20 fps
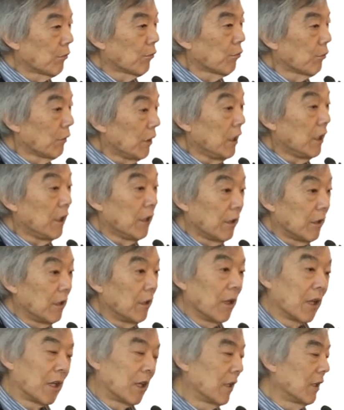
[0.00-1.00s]
really,
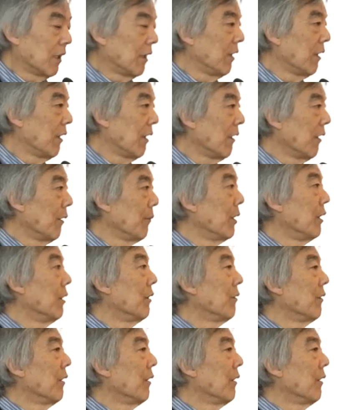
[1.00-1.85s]
mean,